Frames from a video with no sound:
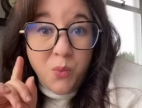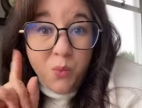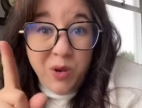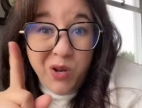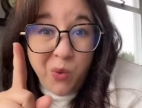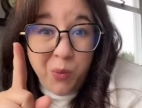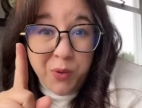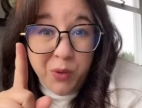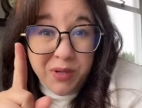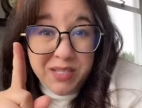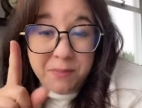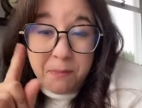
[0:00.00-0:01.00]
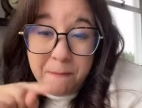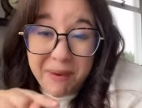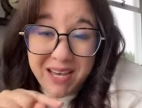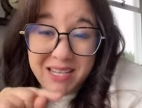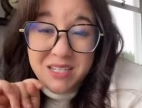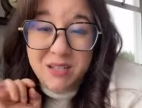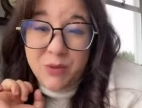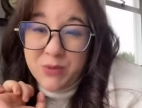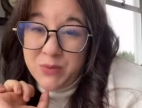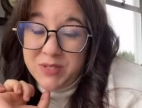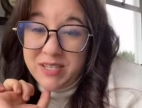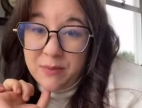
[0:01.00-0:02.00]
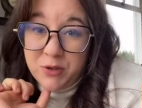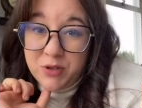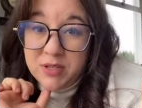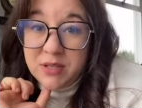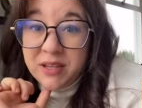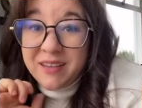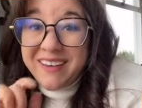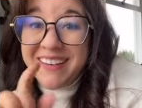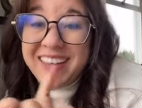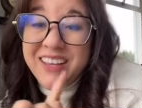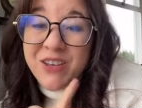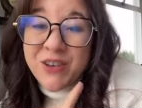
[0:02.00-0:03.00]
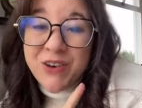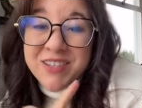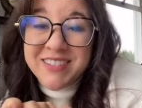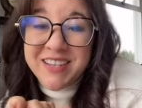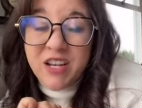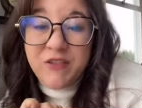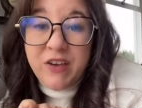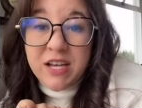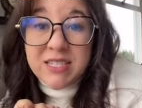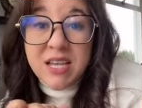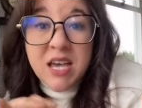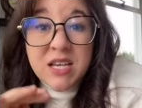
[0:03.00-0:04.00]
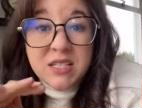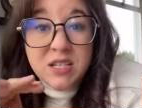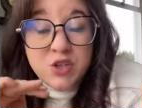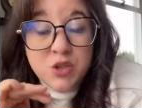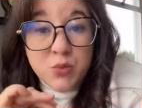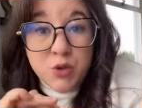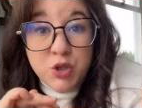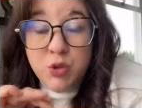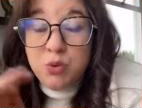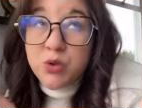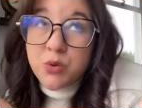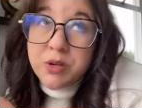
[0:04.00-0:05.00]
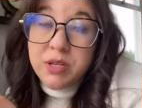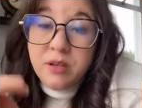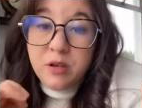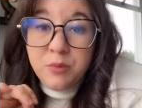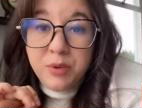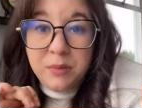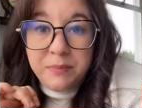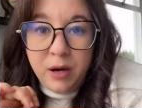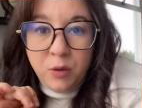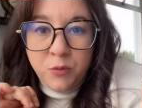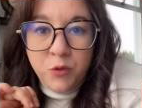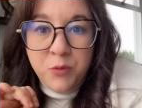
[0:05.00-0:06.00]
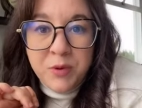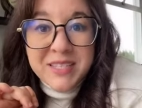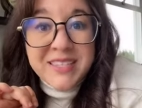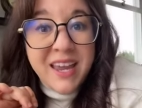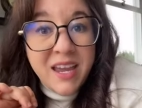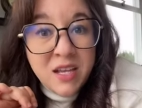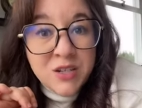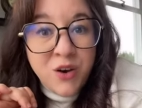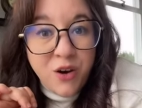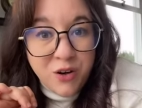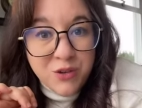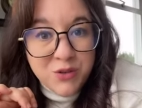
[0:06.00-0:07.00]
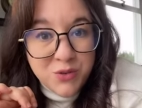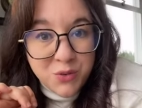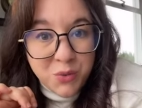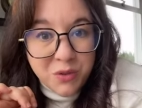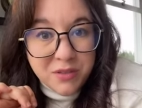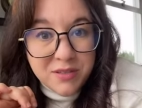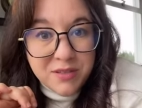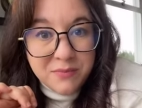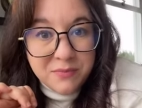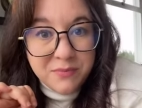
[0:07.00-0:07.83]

When opioids bind to those receptors in the gut, it can cause side effects such as reduced or incomplete bowel movements and hard stools